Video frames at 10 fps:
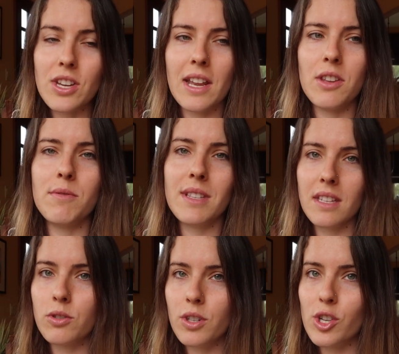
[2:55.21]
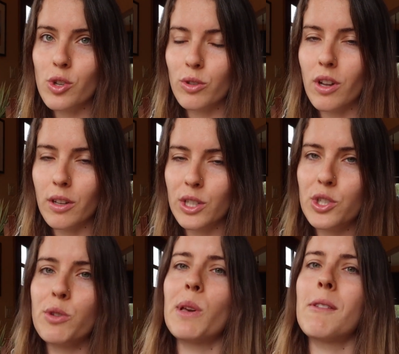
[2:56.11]
and using that traditional
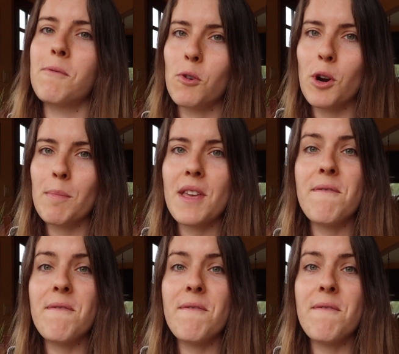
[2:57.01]
knowledge to inform